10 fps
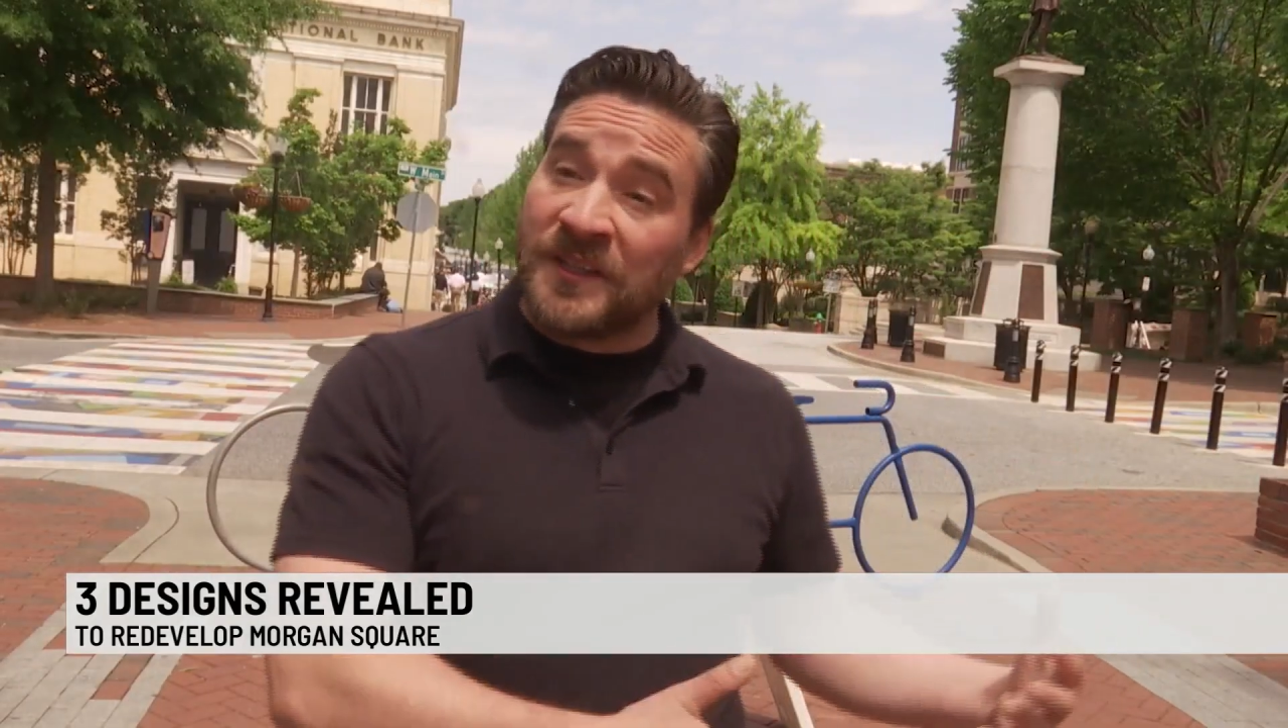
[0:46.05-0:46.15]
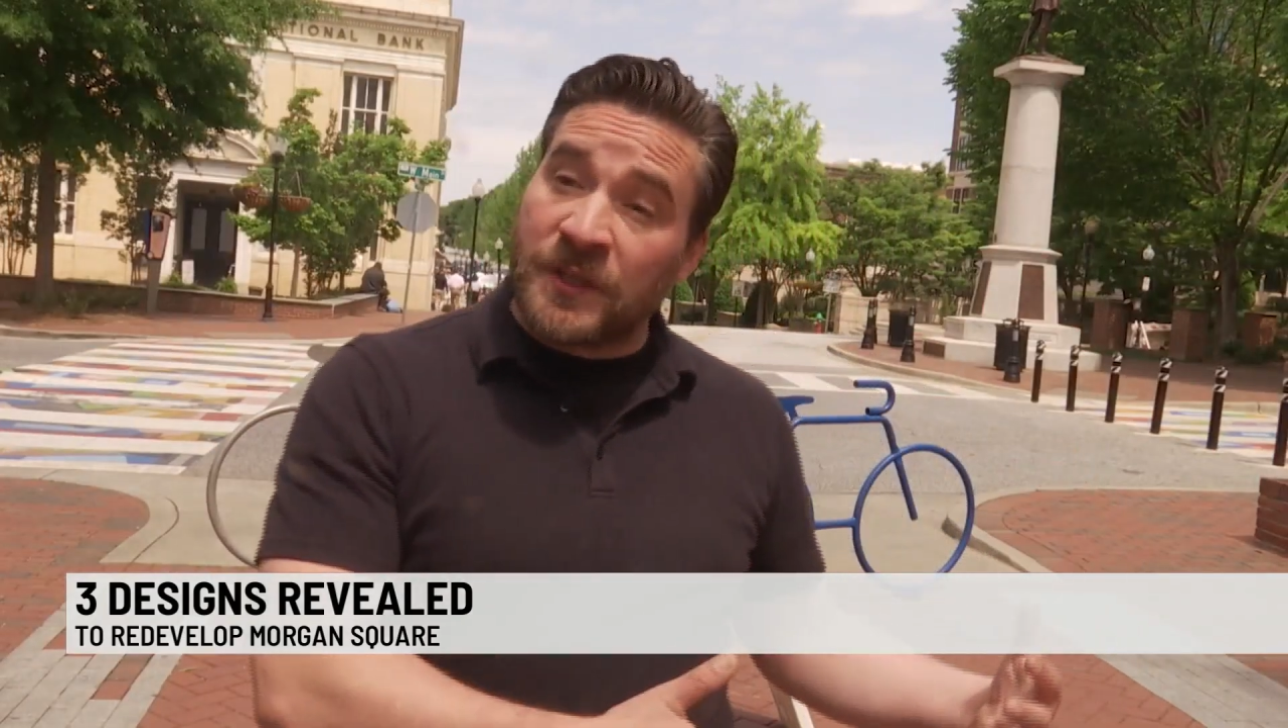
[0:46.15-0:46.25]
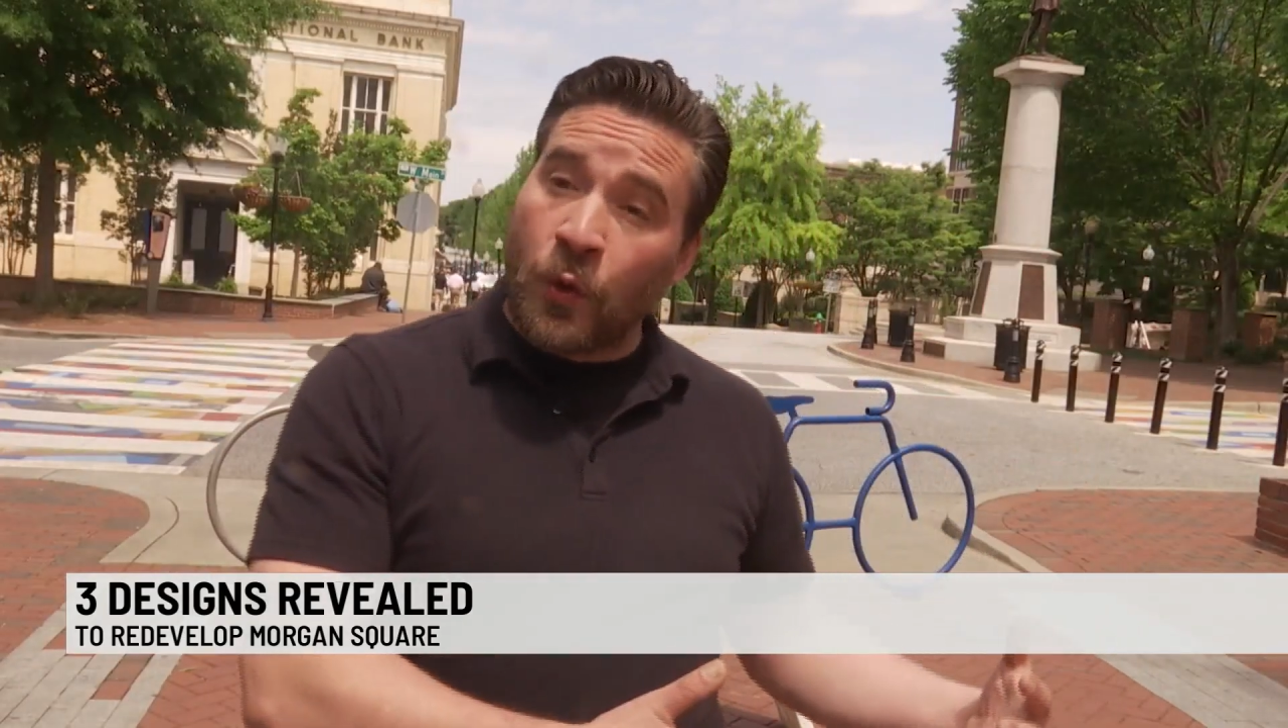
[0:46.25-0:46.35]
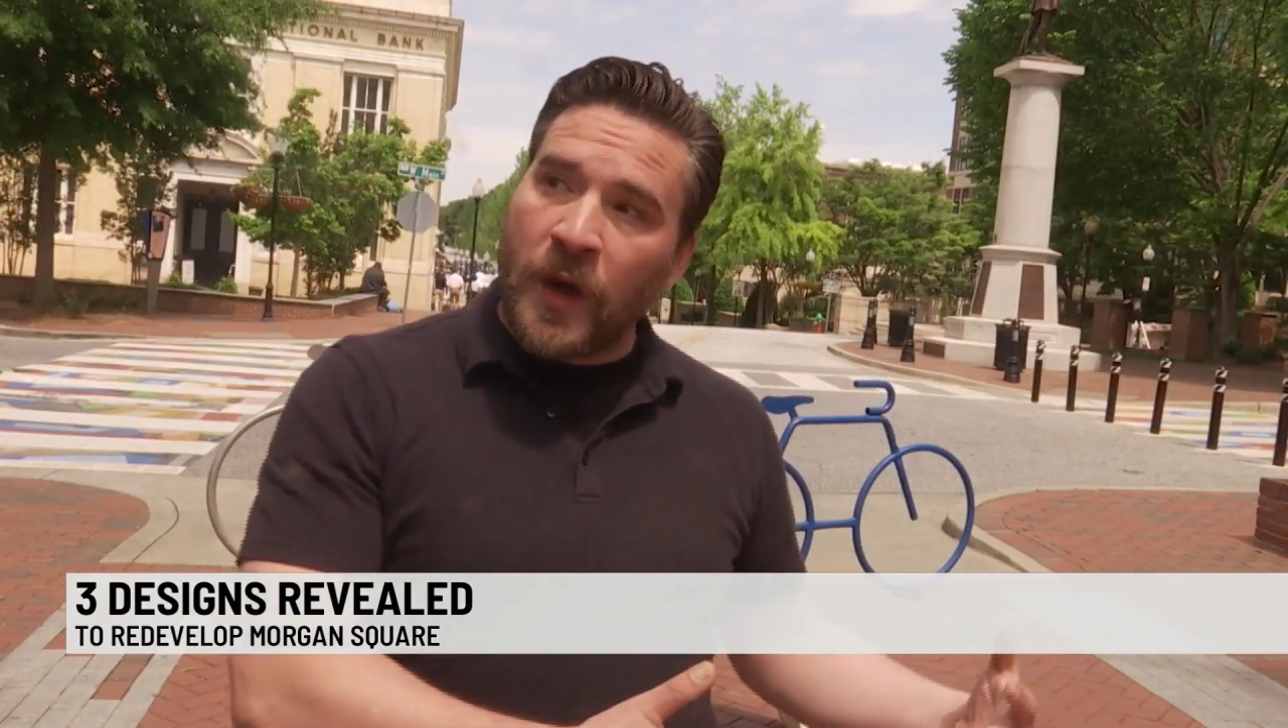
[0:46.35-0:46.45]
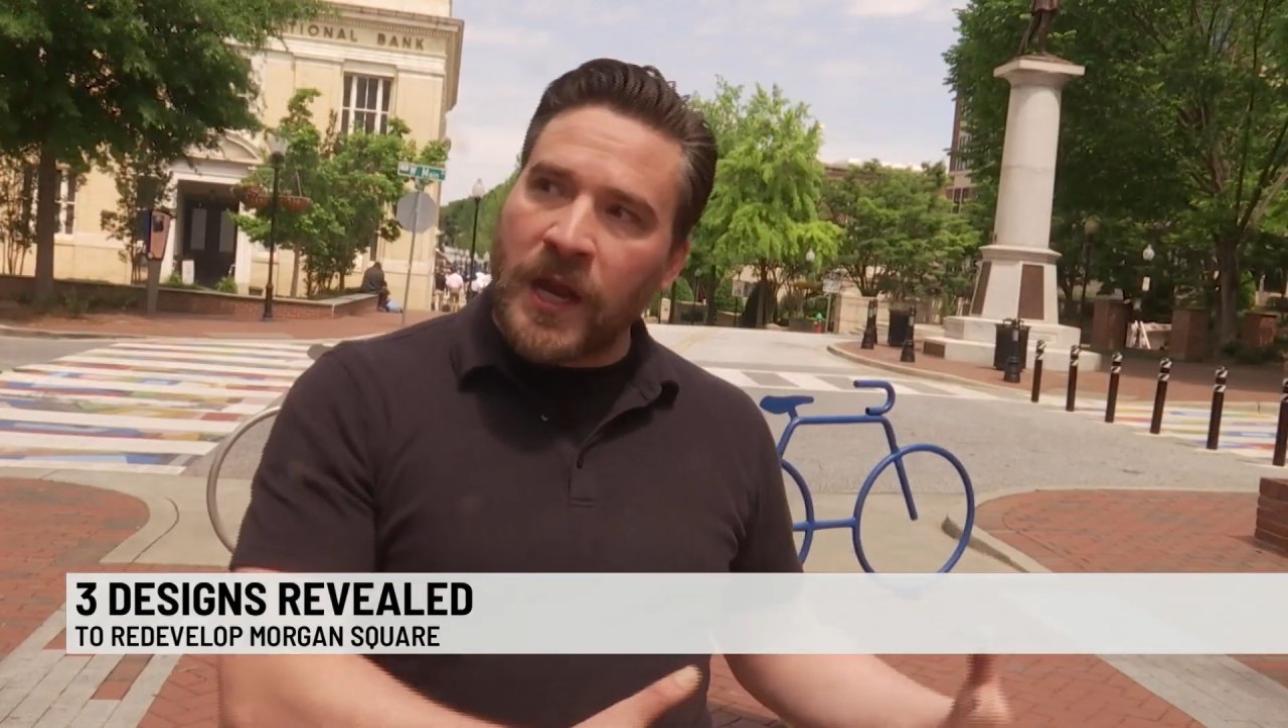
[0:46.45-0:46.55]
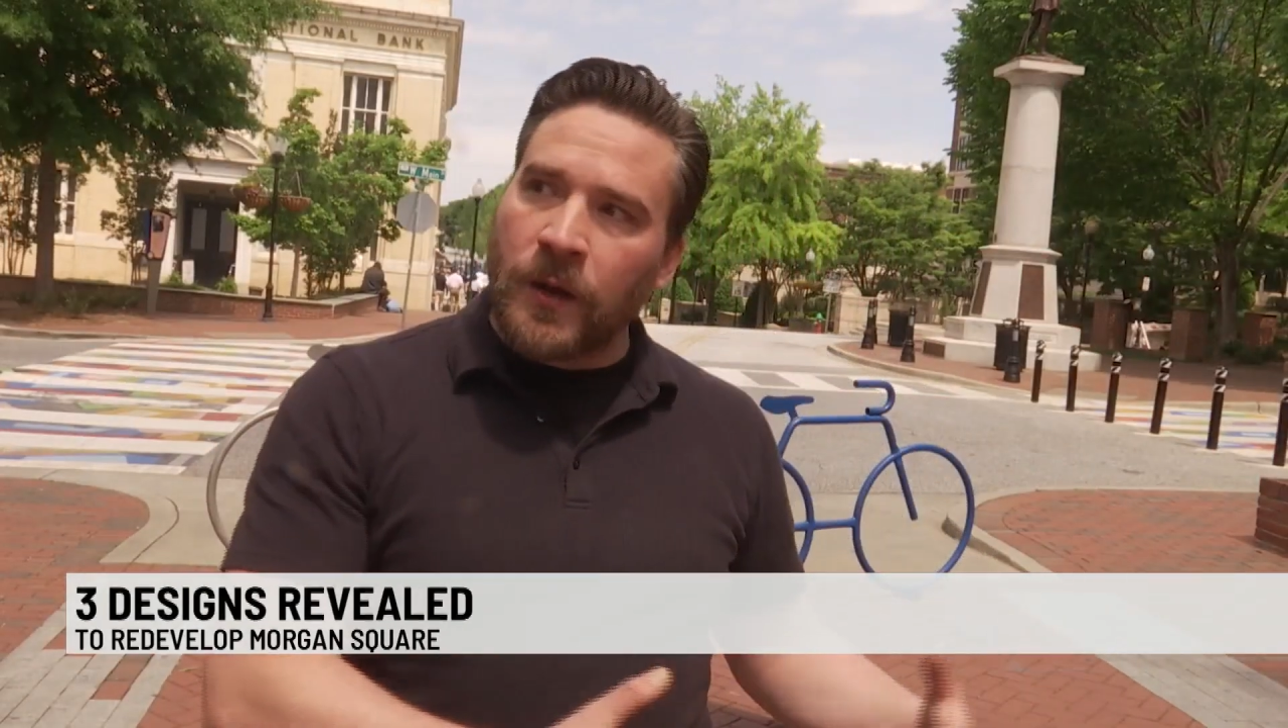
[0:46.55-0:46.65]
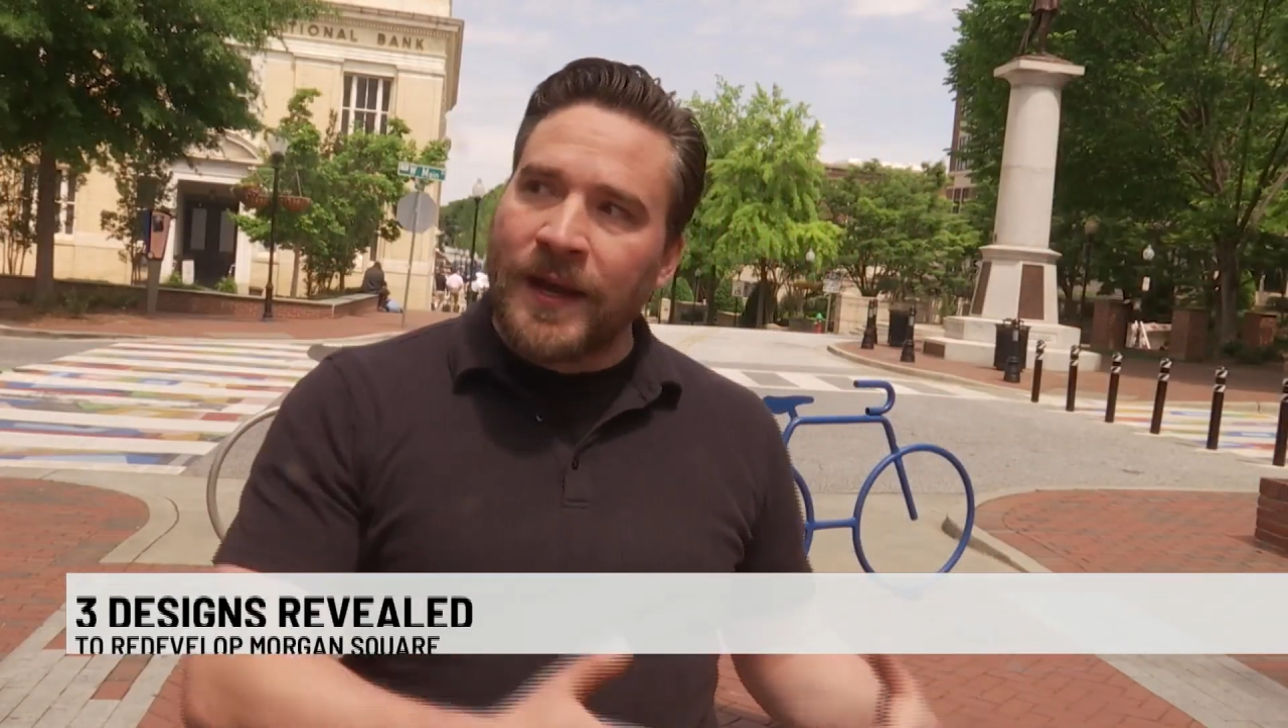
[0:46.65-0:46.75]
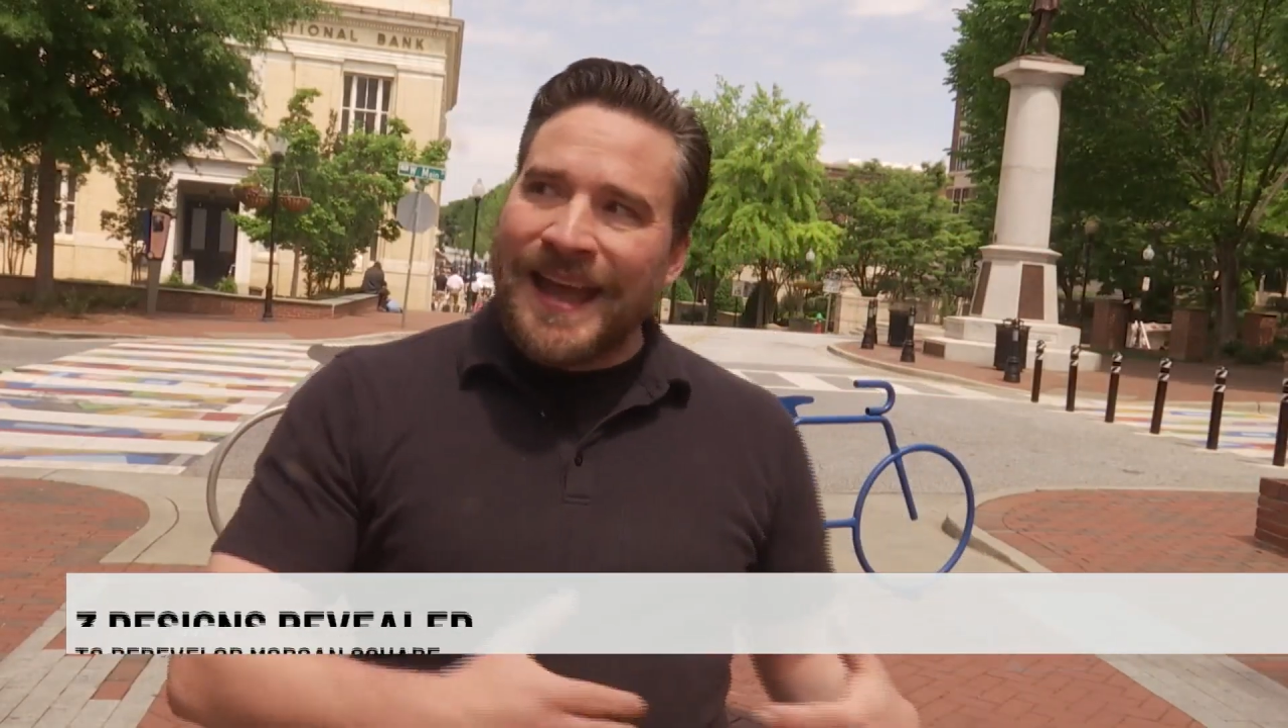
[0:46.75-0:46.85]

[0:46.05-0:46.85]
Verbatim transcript: Square